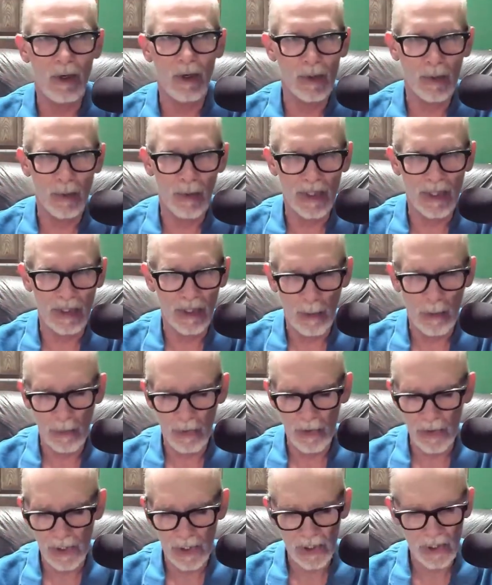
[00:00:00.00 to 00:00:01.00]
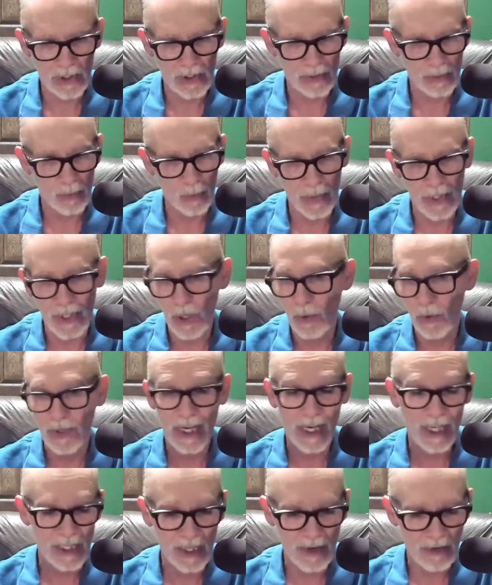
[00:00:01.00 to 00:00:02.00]
knows what the number is because we don't
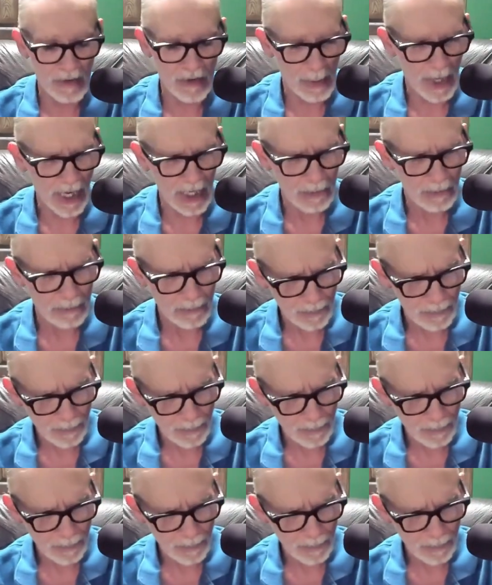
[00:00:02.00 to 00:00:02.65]
catch everybody.